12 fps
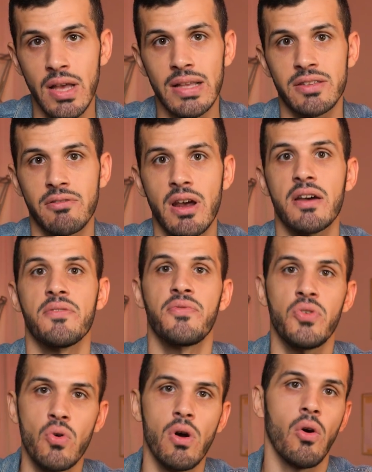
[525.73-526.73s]
and there are
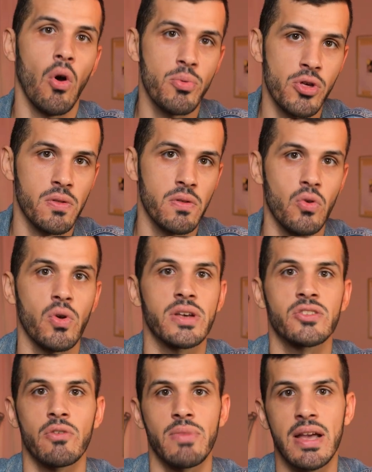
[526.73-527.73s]
fewer options to
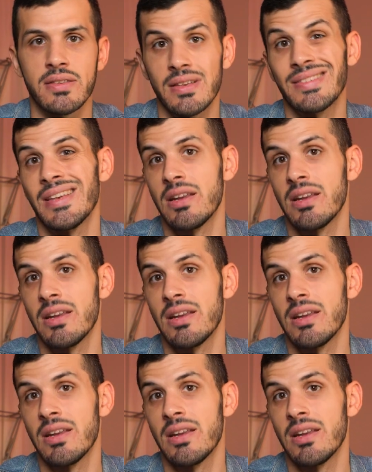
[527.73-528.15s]
customize the